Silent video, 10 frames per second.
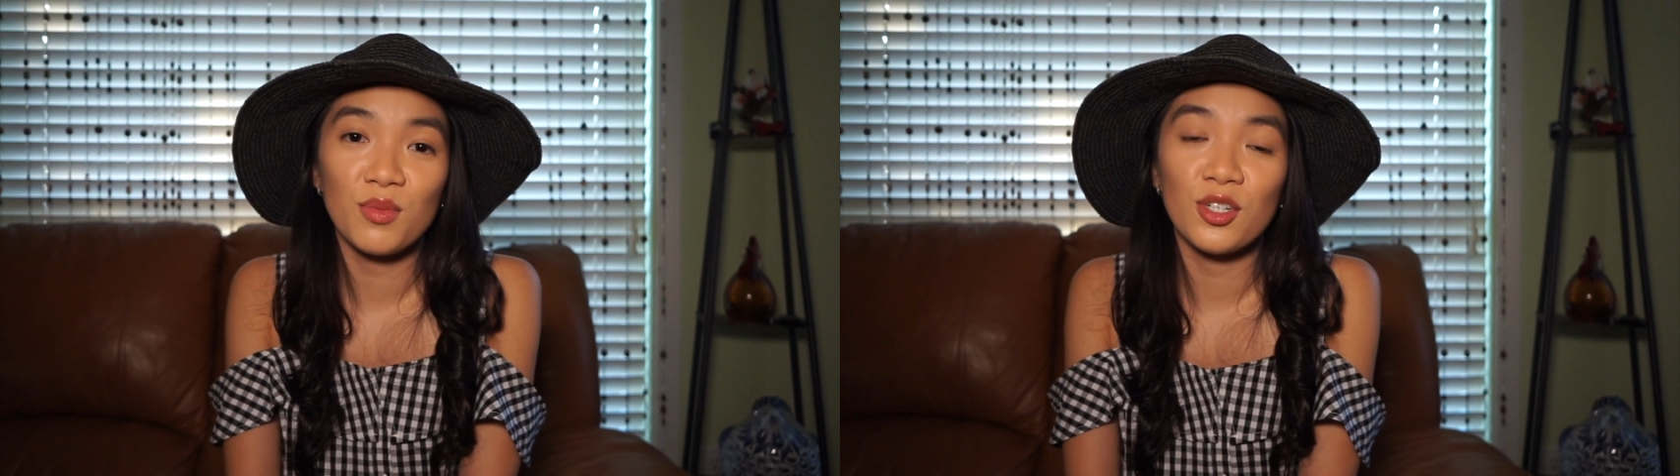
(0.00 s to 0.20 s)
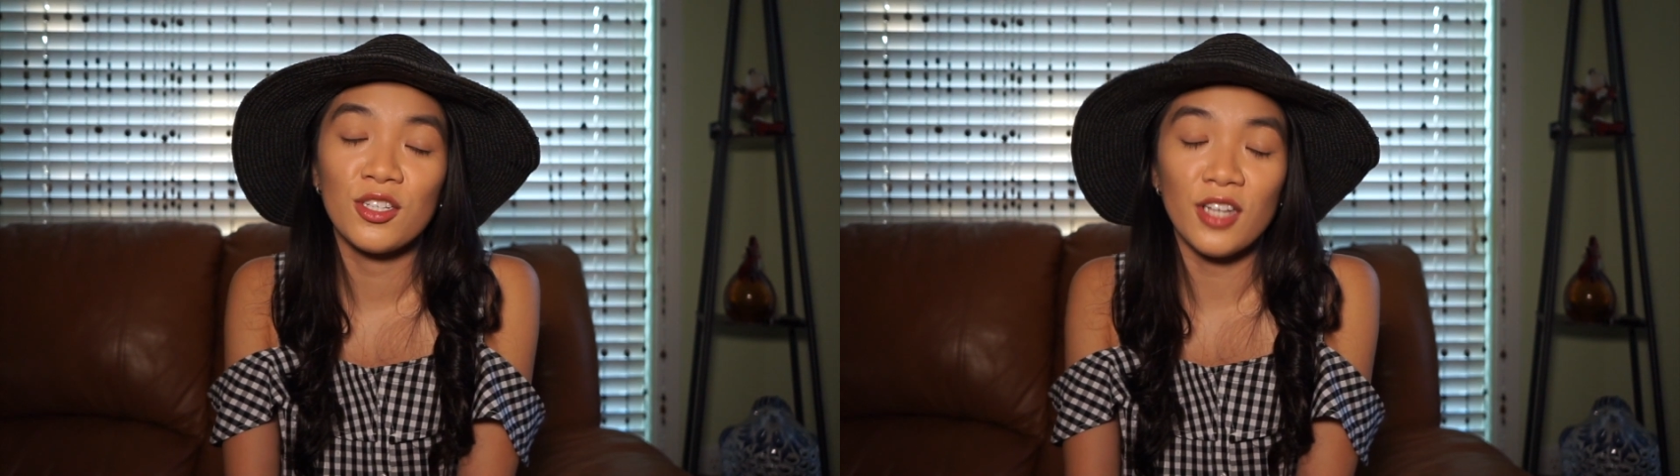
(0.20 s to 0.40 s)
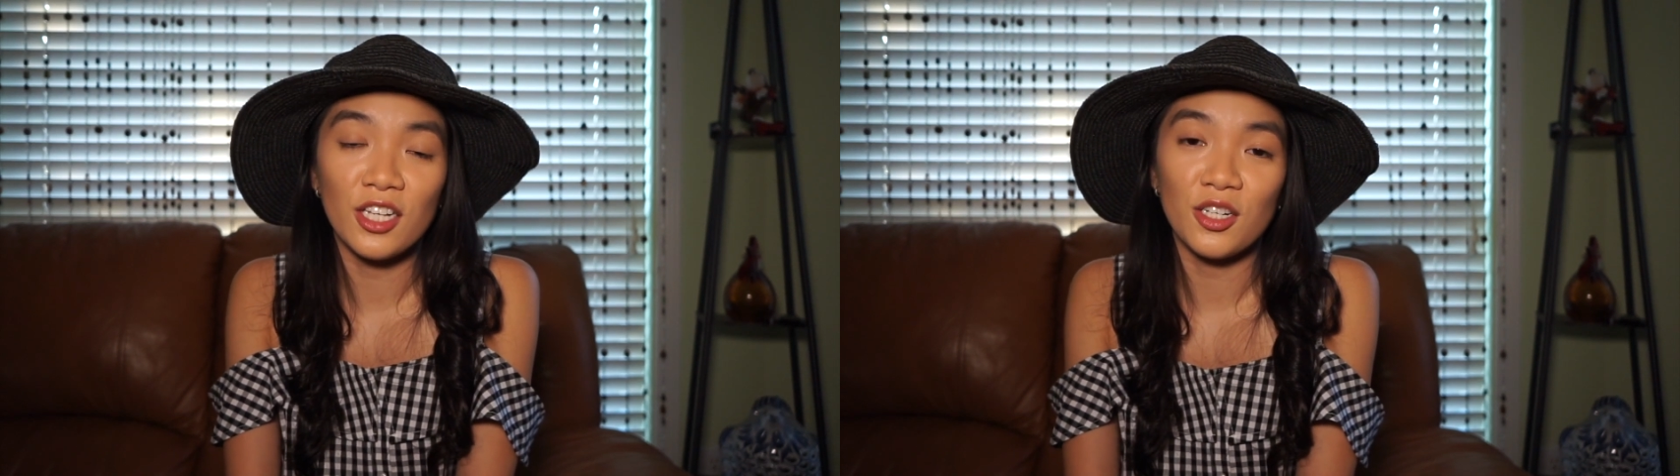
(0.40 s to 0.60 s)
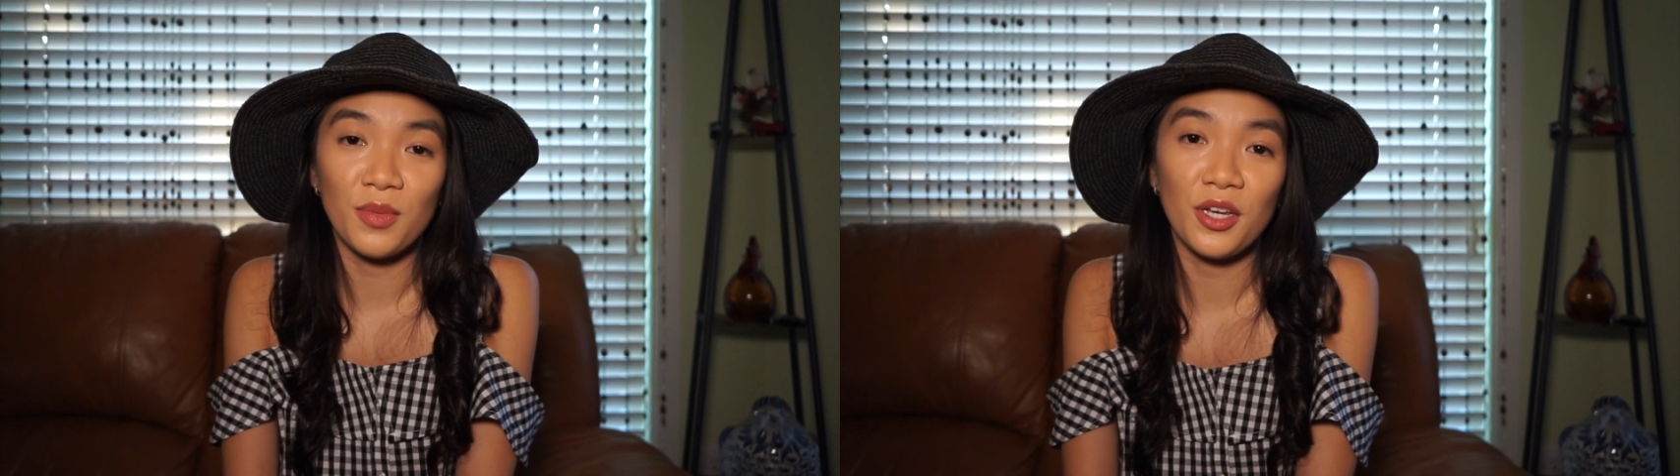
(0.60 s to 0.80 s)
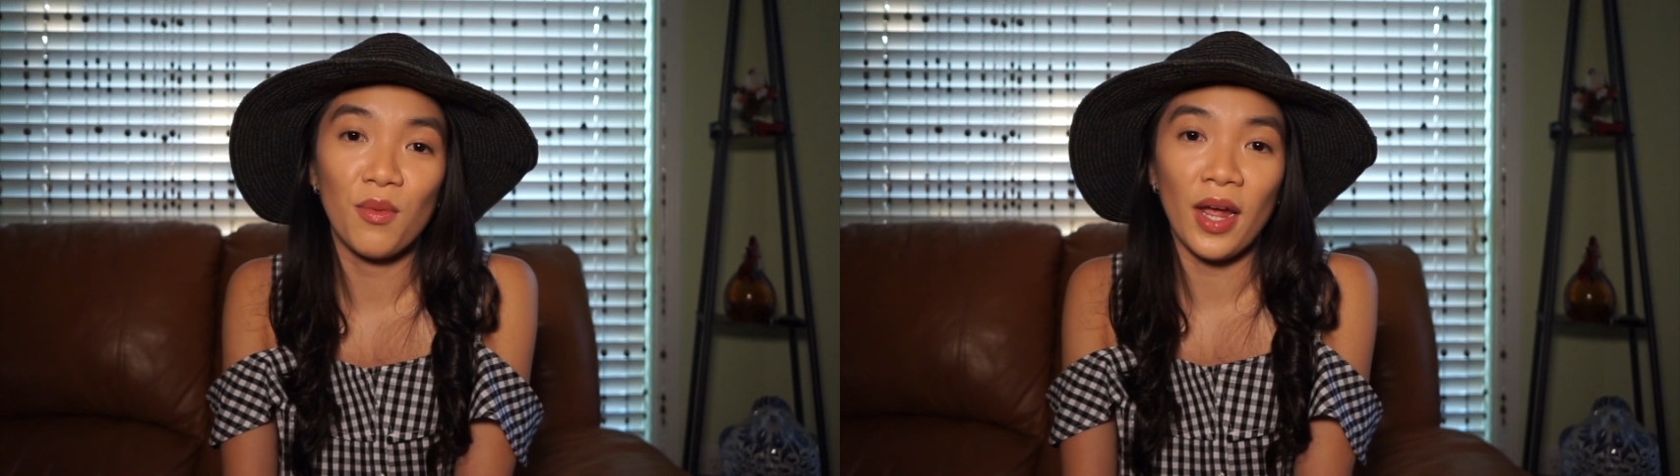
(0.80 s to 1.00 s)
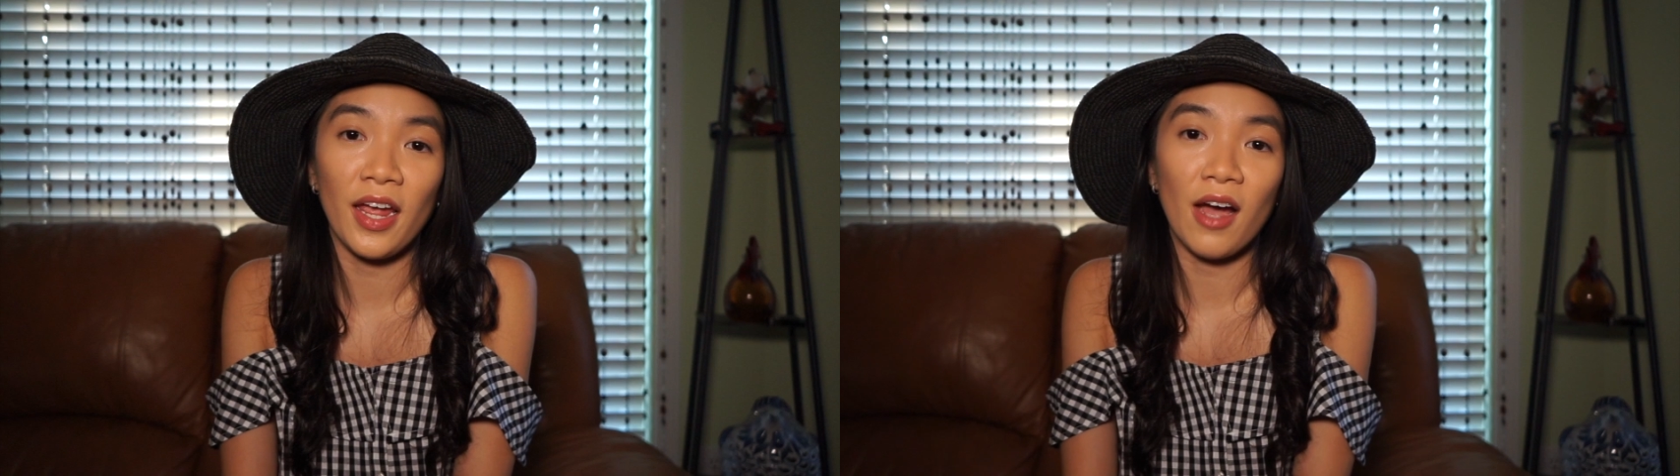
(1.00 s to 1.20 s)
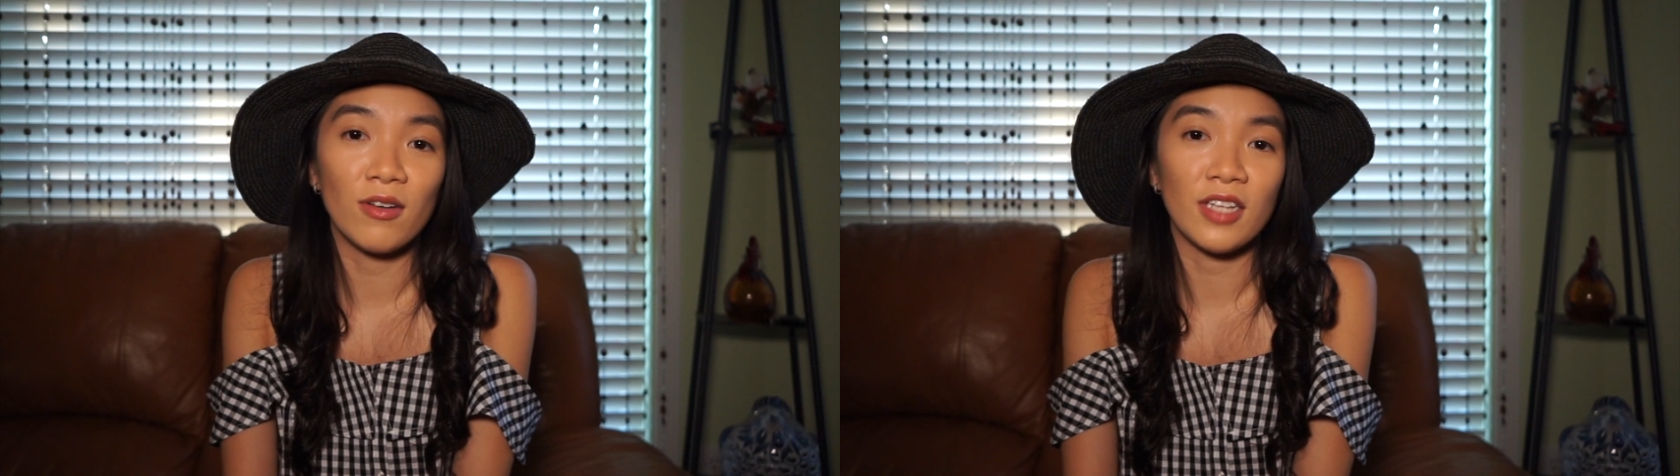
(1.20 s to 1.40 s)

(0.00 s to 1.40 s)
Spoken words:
were such a big way I was